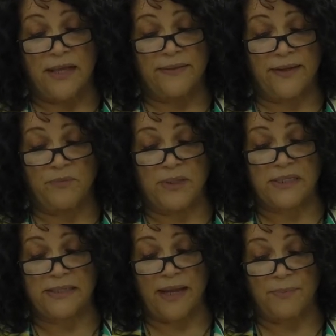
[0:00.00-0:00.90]
that have been
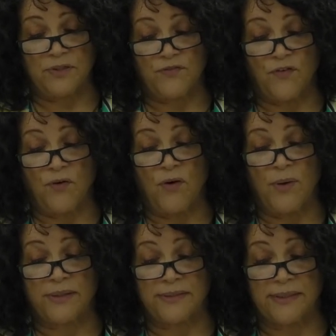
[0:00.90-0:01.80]
established for
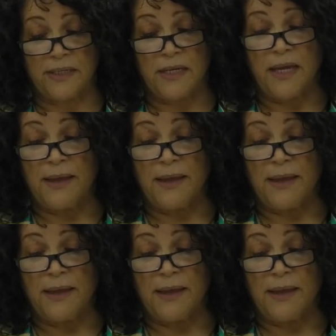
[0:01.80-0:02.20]
OLC